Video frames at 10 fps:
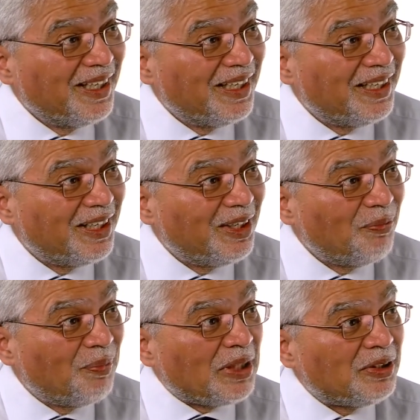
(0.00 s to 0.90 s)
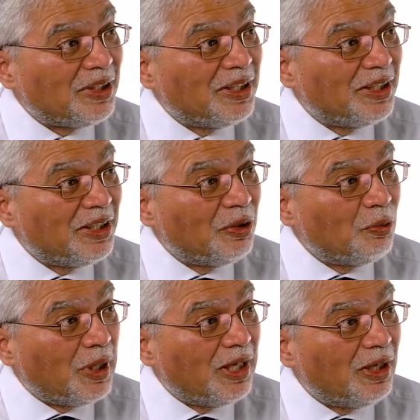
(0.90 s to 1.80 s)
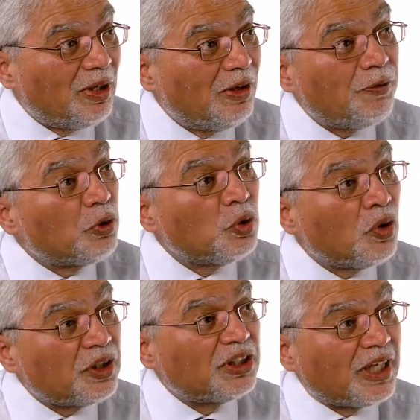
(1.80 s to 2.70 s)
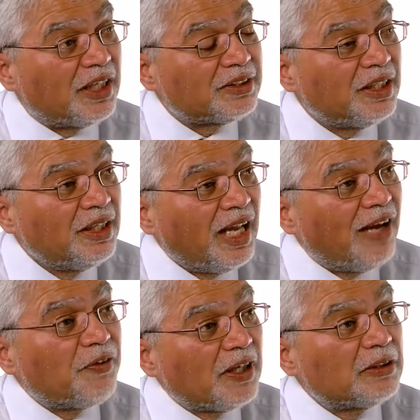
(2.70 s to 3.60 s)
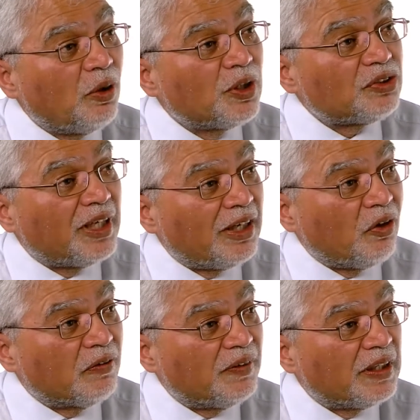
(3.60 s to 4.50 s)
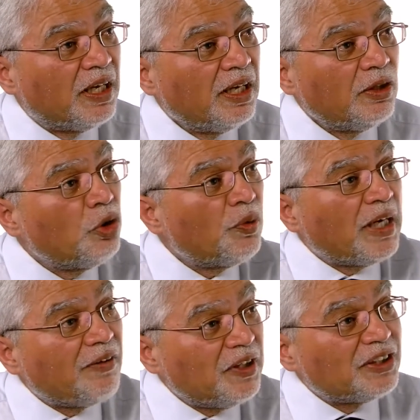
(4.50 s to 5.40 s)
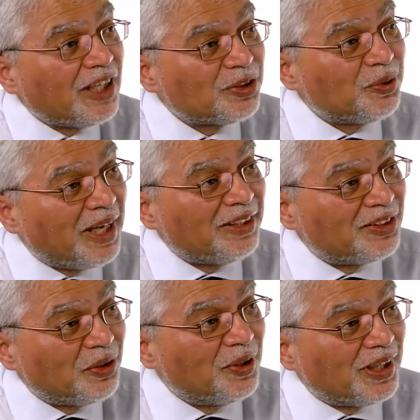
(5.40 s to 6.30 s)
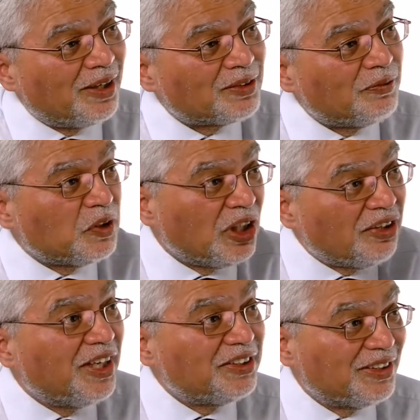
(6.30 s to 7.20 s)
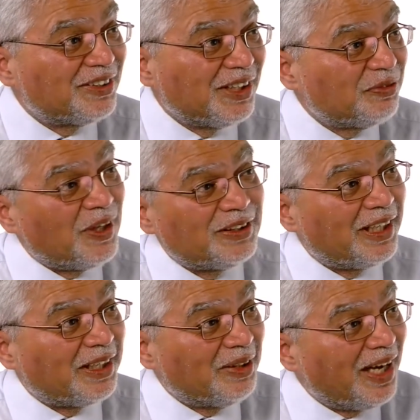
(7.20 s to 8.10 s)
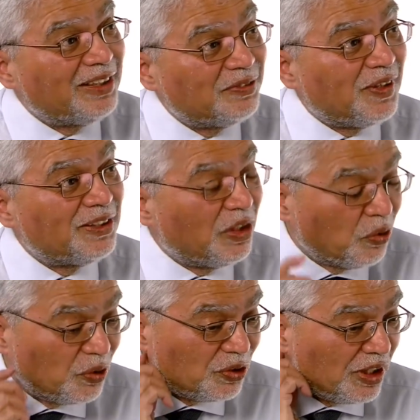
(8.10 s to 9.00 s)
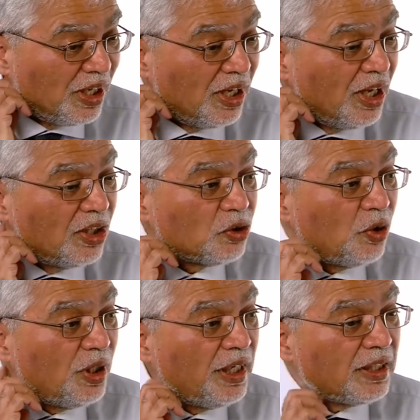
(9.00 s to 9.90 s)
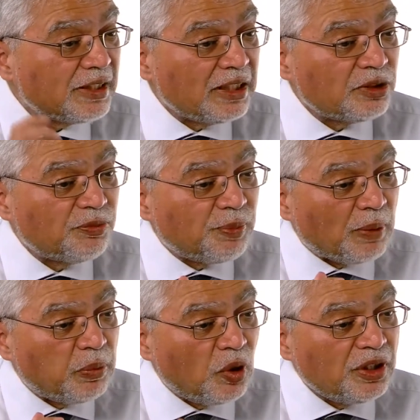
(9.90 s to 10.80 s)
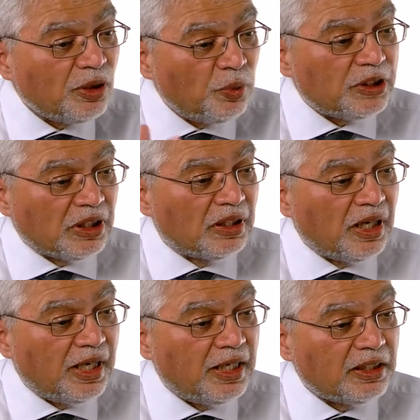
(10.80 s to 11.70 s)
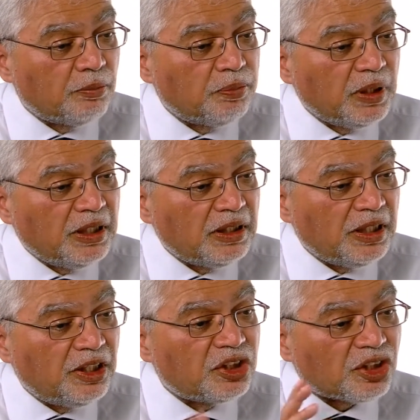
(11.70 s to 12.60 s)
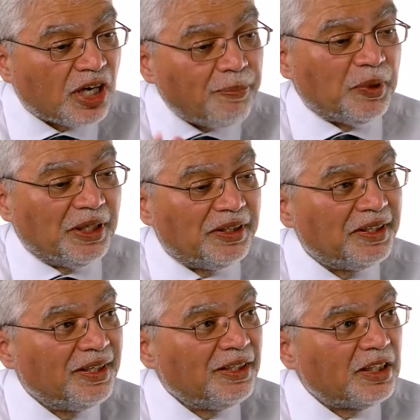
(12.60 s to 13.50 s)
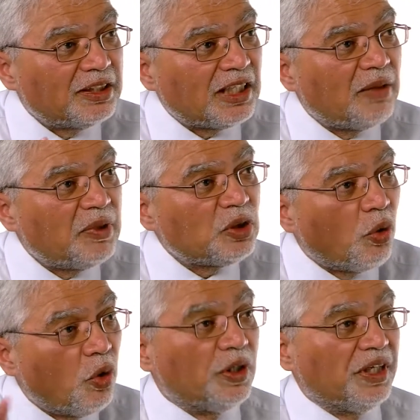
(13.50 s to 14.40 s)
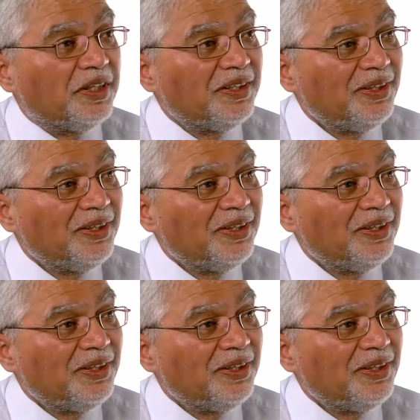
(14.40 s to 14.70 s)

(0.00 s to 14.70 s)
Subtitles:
If it could not discuss Africa's longest running conflict, no one had ever discussed Sudan in the Security Council for generations, as far as I know, you see. So in a sense, by blowing the whistle, I had completely disrupted the established order